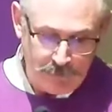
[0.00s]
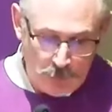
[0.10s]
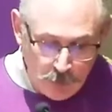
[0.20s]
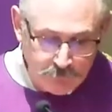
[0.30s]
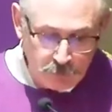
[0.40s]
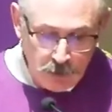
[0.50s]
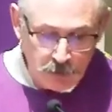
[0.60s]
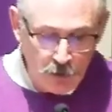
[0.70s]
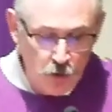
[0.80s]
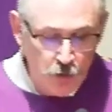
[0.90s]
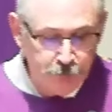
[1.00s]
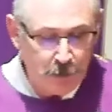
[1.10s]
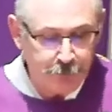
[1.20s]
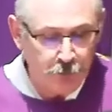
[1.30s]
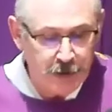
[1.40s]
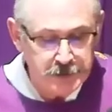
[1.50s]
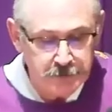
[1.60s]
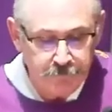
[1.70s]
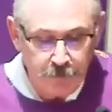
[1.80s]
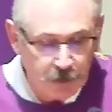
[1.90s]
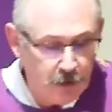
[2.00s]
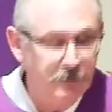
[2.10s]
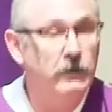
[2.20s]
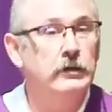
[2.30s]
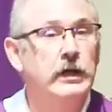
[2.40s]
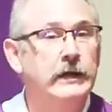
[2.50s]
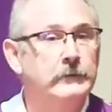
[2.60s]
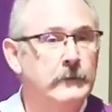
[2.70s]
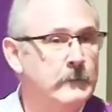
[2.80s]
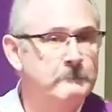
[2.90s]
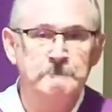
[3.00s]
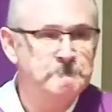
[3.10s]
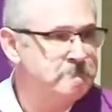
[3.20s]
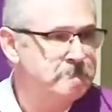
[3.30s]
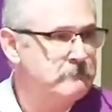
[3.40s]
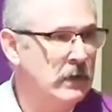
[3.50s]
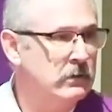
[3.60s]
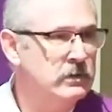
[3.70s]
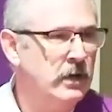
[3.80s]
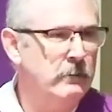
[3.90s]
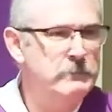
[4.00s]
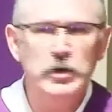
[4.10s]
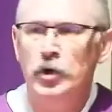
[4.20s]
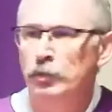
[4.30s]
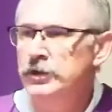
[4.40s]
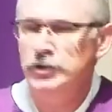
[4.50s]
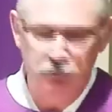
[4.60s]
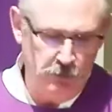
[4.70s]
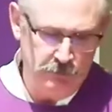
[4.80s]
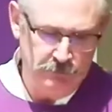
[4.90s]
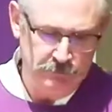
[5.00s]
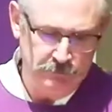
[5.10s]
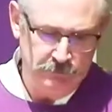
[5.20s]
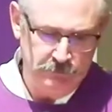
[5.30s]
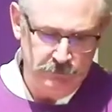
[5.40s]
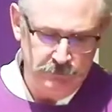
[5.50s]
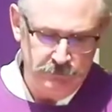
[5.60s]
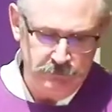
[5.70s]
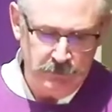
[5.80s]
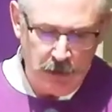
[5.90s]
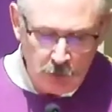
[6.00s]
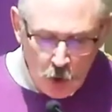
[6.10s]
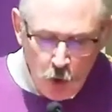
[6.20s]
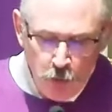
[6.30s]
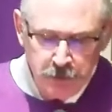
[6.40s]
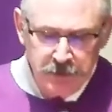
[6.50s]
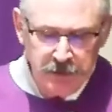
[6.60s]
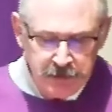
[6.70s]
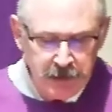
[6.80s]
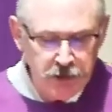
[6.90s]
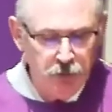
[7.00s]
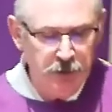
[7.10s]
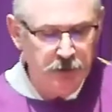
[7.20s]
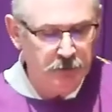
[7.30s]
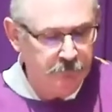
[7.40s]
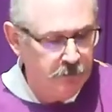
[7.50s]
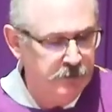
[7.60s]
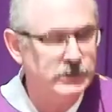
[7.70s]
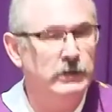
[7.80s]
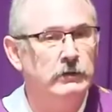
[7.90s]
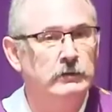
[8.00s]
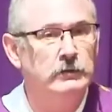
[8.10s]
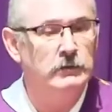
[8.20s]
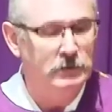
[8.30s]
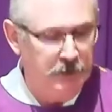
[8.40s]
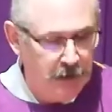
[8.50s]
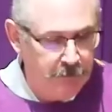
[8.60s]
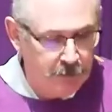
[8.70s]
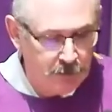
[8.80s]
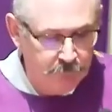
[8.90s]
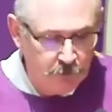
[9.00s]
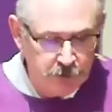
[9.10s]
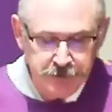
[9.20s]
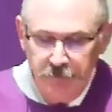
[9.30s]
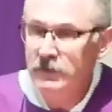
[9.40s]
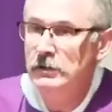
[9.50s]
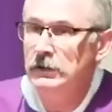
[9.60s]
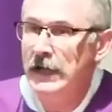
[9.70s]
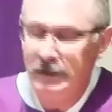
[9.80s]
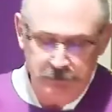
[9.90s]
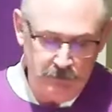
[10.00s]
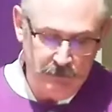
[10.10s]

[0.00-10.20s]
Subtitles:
However, our own preparation for the coming of the light is not a mere ritual. Our own continuing conversion and the conversion of these elect